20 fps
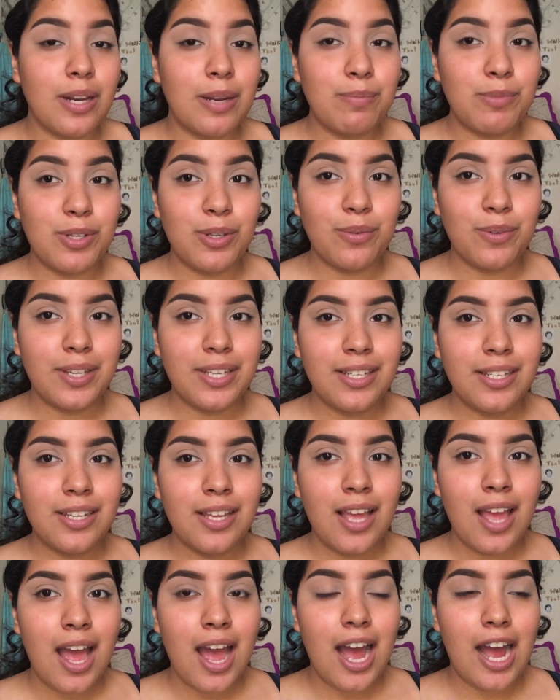what I'm doing.
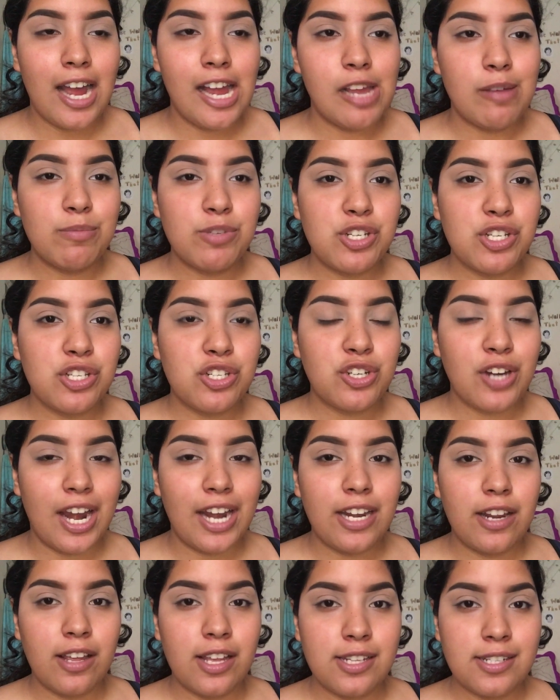I am just
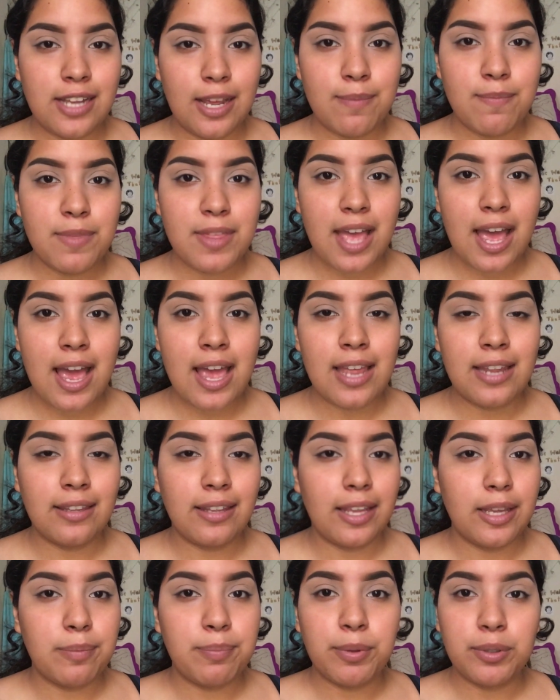trying to attempt that and
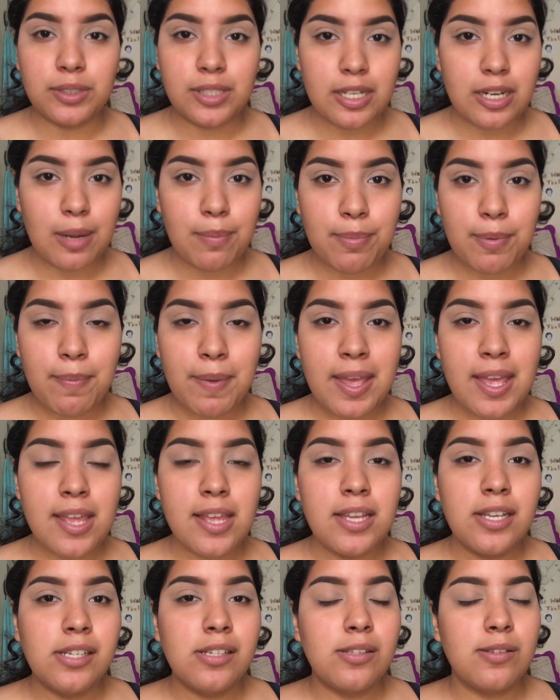like build it up a bit.
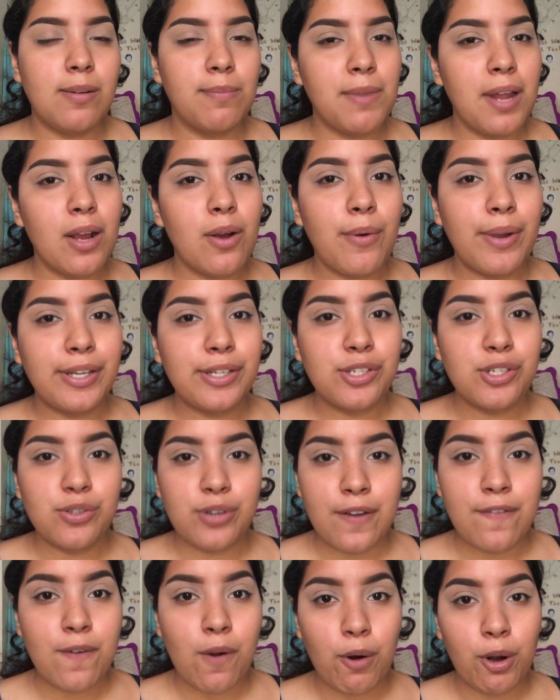So I'm not going
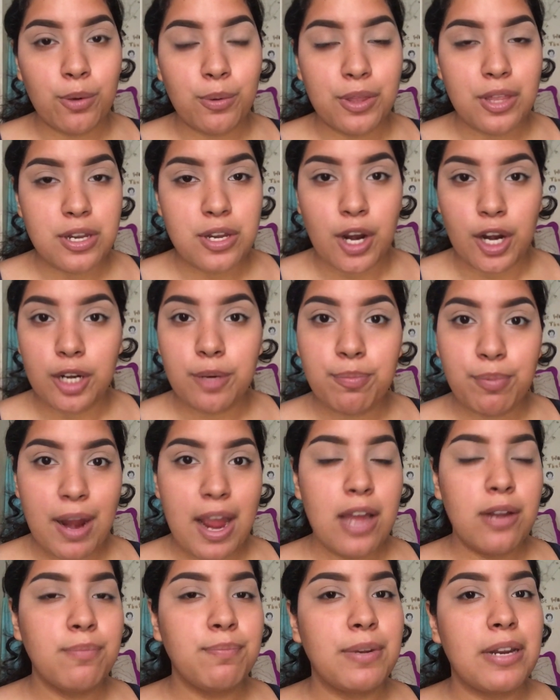straight forward with the dark
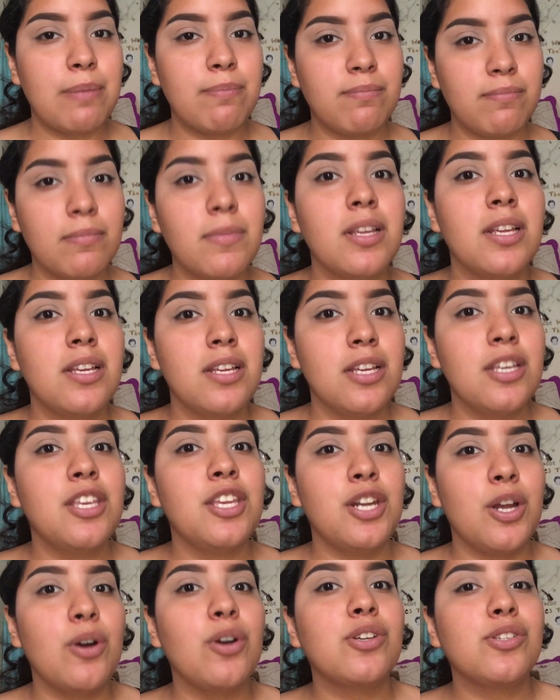brown, but I'm,
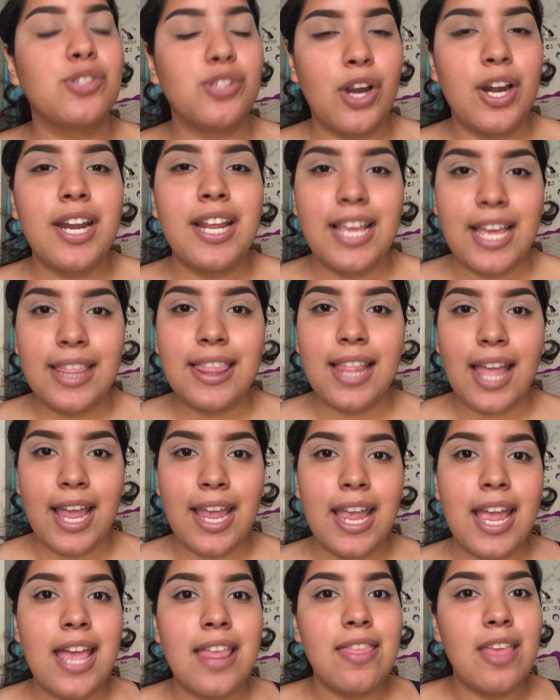you know, starting in
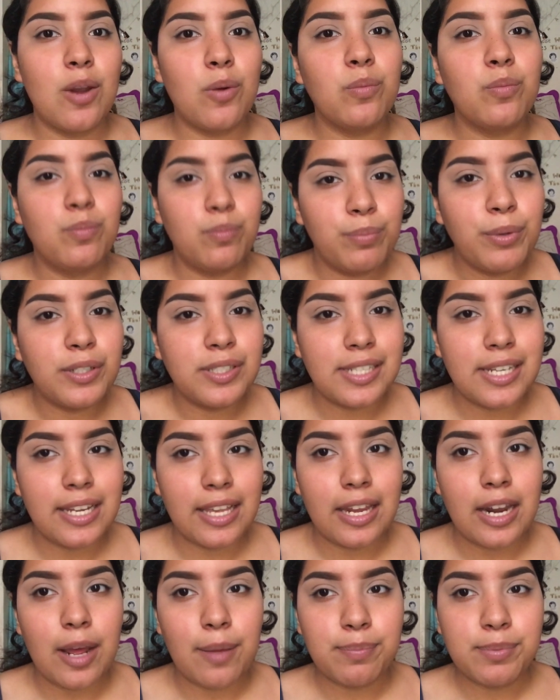light and then
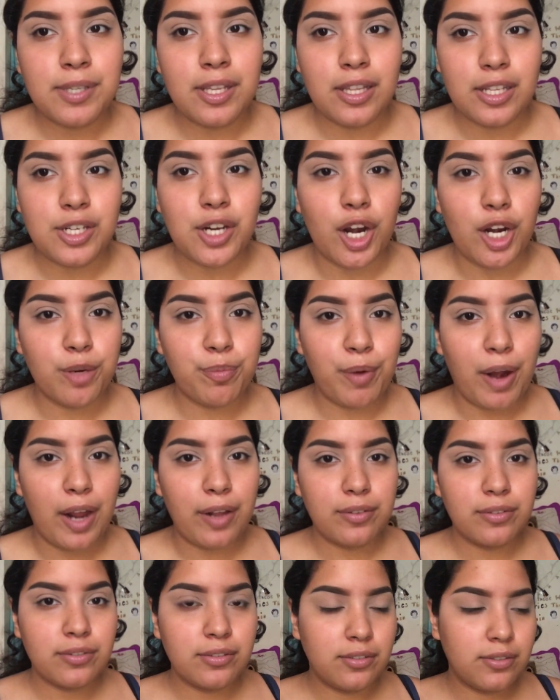building it up to the dark
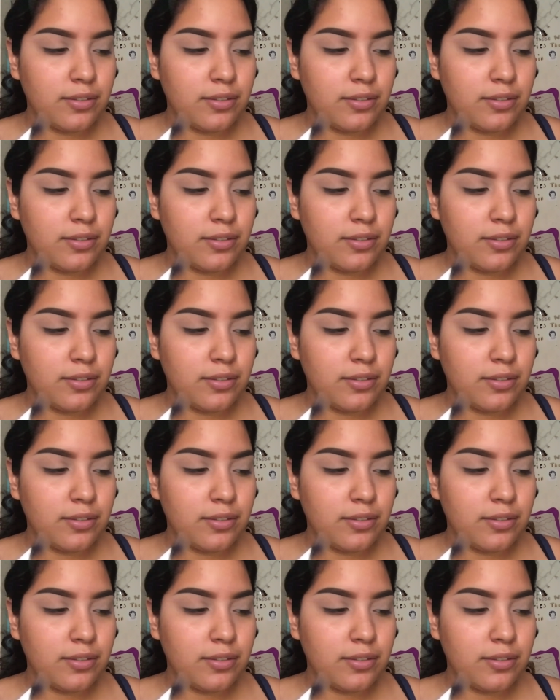brown.